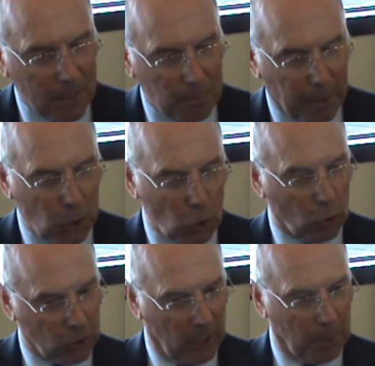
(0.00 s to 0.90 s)
Big
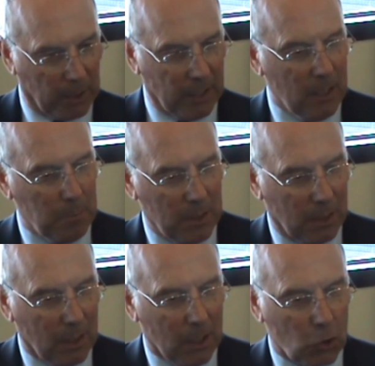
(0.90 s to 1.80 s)
Jock, Jerry McNee and
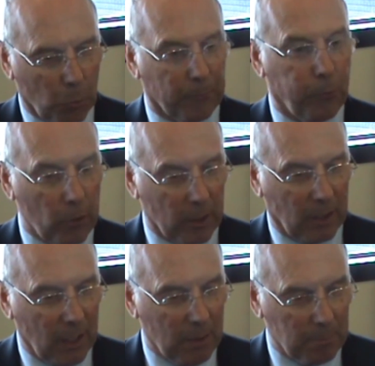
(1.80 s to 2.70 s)
me. So before the
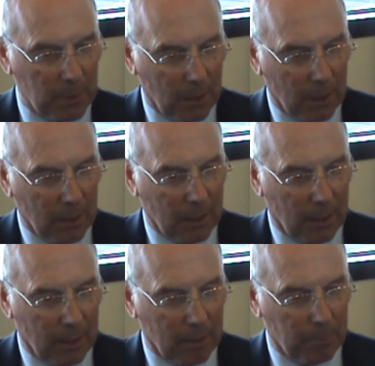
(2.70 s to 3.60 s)
game,
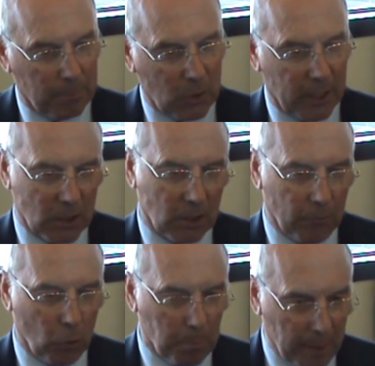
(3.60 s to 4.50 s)
Jerry's
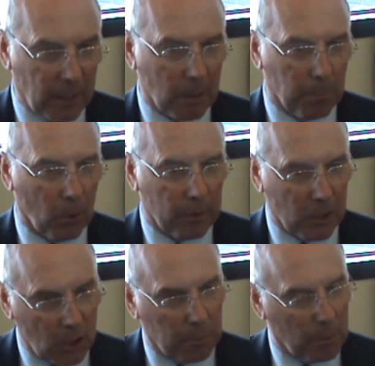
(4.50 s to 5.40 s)
interviewing Beckenbauer, the
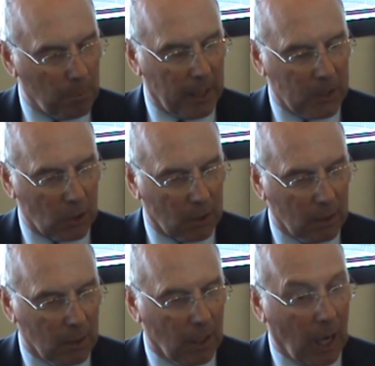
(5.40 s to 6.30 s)
German manager.
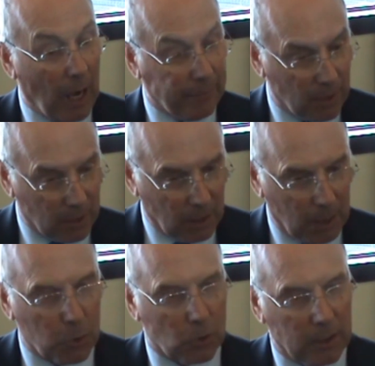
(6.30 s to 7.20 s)
After the
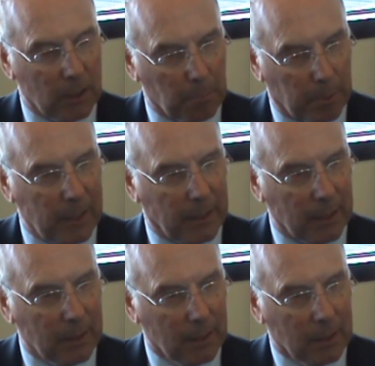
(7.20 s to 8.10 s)
game, it was Liam
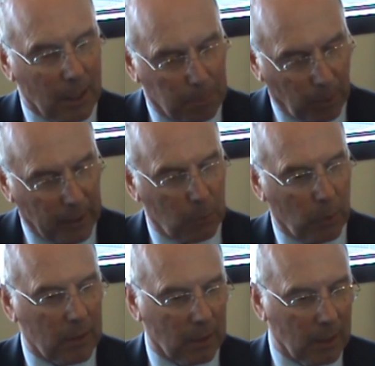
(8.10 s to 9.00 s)
Brady, a player
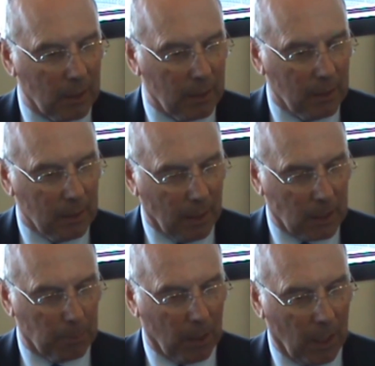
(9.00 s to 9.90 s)
with
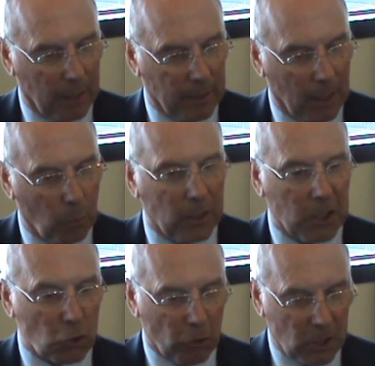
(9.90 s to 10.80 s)
Inter Milan. And went to
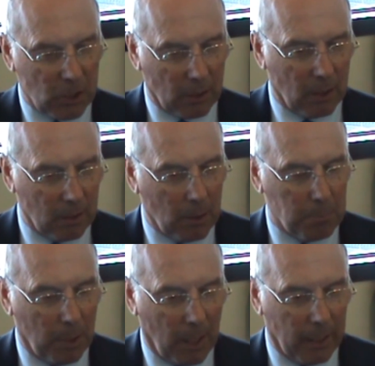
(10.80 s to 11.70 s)
Streicher, and in
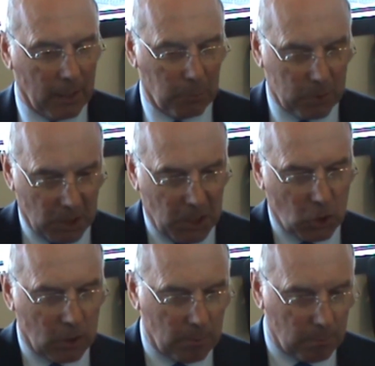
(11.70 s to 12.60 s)
Milan there was the
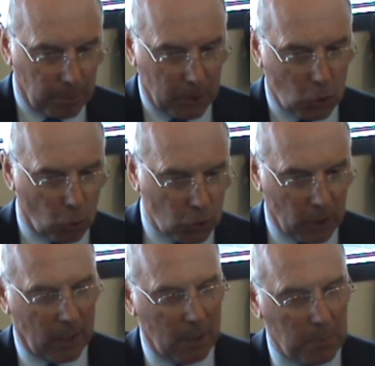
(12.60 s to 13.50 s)
agent, Big Jock,
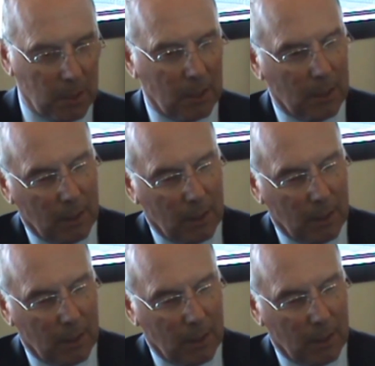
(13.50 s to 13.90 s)
Jerry and me.